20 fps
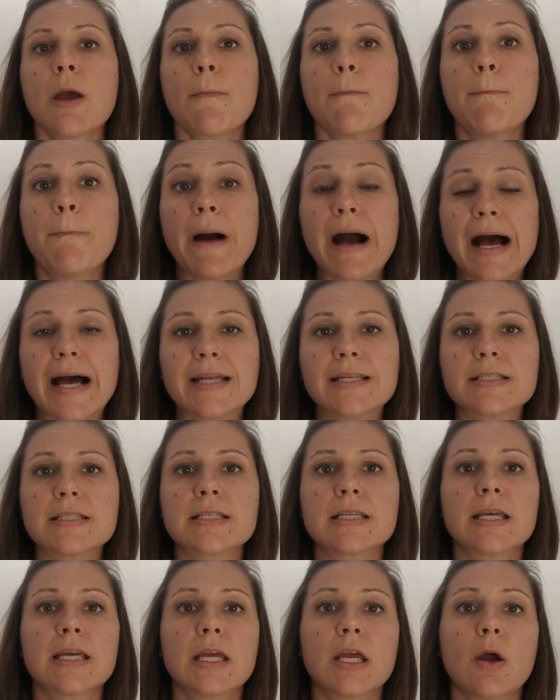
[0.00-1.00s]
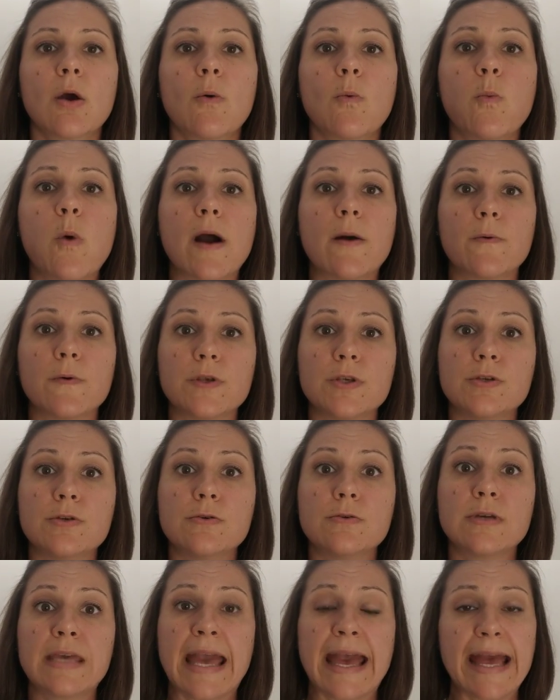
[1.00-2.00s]
But what
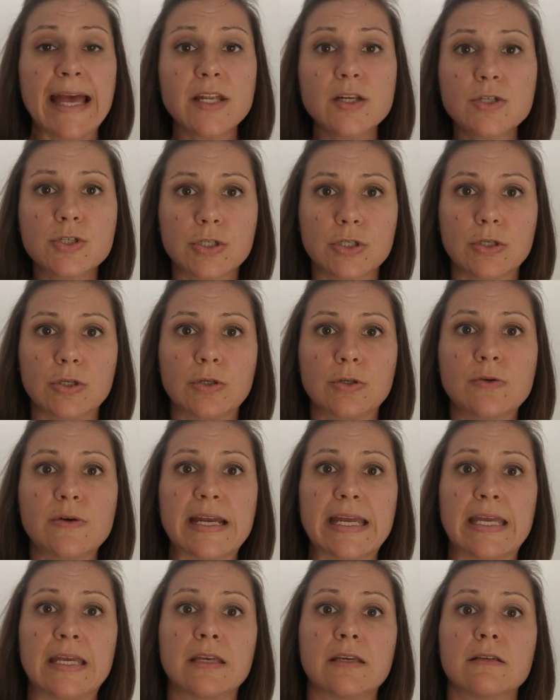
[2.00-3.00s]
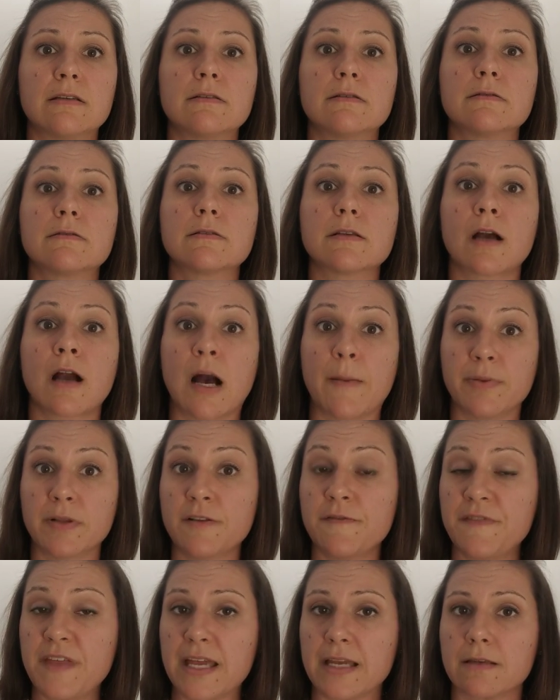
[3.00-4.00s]
you can do is a couple
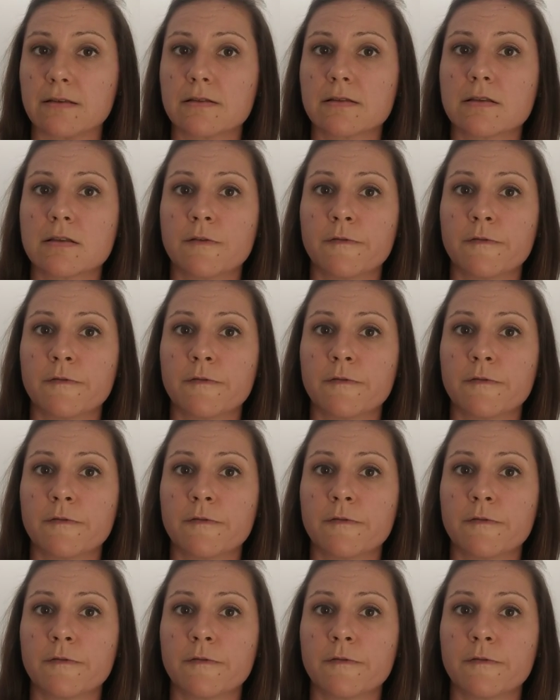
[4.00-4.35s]
of things.